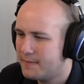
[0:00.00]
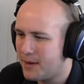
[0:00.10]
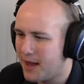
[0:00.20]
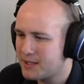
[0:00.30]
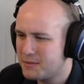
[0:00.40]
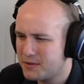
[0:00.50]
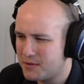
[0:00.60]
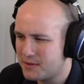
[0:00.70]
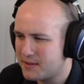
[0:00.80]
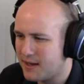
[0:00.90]
Possible
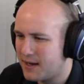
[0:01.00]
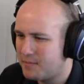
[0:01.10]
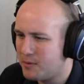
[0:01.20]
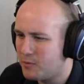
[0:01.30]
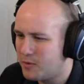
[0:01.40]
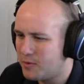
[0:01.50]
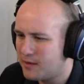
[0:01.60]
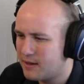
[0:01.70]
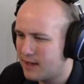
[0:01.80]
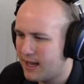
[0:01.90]
suicide, but
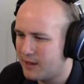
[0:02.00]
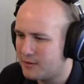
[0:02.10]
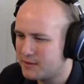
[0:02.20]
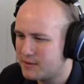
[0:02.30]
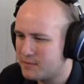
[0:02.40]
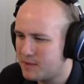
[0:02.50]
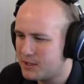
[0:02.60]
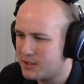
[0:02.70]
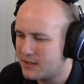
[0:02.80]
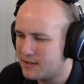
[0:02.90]
wound angle
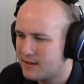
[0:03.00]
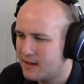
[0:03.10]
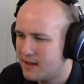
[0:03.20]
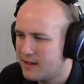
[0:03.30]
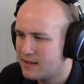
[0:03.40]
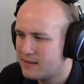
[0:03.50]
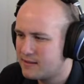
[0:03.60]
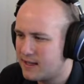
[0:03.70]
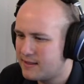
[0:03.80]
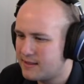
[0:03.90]
suspicious.
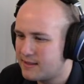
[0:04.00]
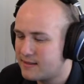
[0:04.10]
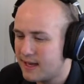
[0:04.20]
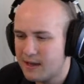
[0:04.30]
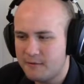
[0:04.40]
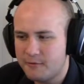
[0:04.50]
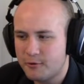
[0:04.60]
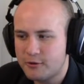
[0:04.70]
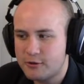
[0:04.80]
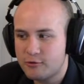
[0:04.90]
Sent to 2nd
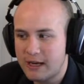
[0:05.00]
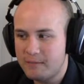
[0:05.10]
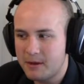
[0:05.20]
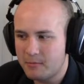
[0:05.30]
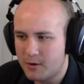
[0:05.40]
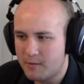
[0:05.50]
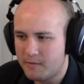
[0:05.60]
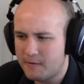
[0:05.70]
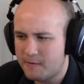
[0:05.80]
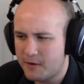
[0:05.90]
floor treatment room
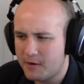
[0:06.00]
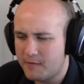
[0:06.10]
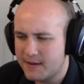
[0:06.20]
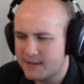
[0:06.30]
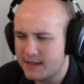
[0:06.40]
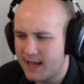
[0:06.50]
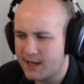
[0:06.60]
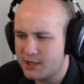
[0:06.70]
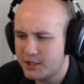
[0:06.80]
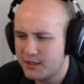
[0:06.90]
for further
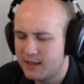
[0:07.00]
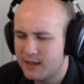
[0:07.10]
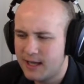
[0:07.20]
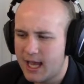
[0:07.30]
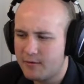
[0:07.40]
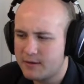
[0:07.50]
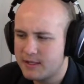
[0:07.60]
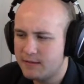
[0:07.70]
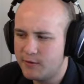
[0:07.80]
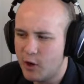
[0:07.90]
investigation. Have
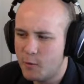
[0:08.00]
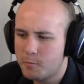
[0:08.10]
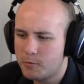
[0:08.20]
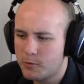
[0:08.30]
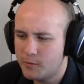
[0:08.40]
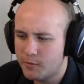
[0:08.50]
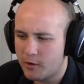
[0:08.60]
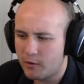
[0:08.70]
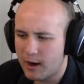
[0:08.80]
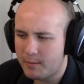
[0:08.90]
received no proof or
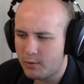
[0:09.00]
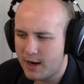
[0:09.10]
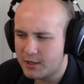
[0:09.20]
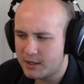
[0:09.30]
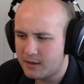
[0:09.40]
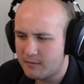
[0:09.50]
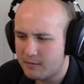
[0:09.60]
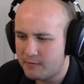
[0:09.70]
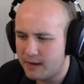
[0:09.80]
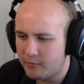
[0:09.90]
corroboration of
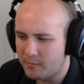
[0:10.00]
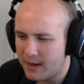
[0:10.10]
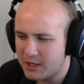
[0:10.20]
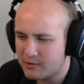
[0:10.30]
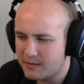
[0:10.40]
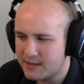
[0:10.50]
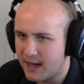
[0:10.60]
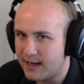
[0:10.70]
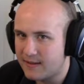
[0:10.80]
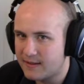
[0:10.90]
event from patient
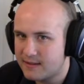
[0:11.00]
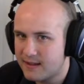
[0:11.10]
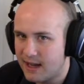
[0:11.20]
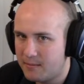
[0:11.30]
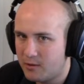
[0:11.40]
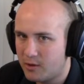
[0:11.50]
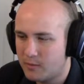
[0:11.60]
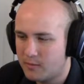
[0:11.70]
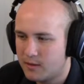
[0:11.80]
residing in the same room.